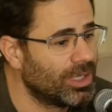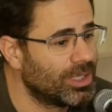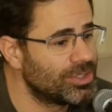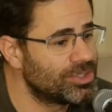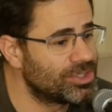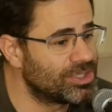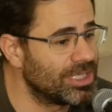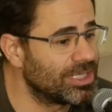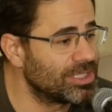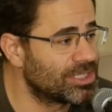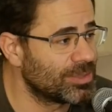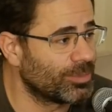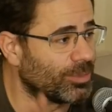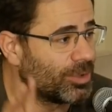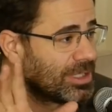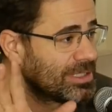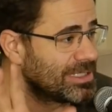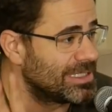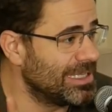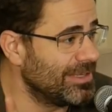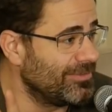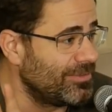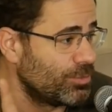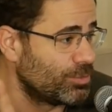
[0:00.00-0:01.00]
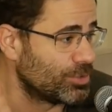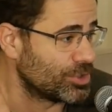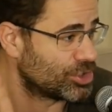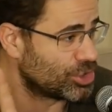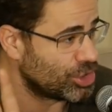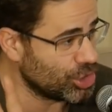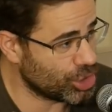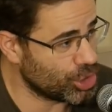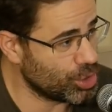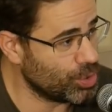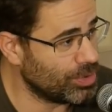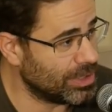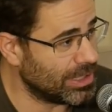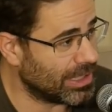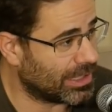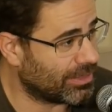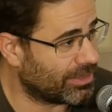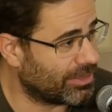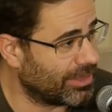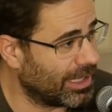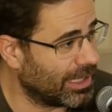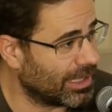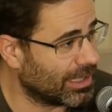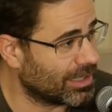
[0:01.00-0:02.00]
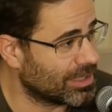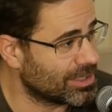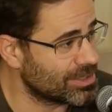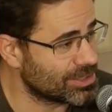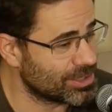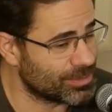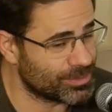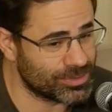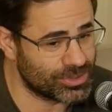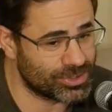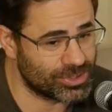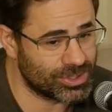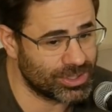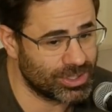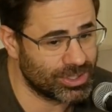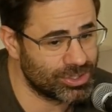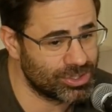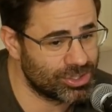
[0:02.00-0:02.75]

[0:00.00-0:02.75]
seeing someone on TV was the unique thing because there was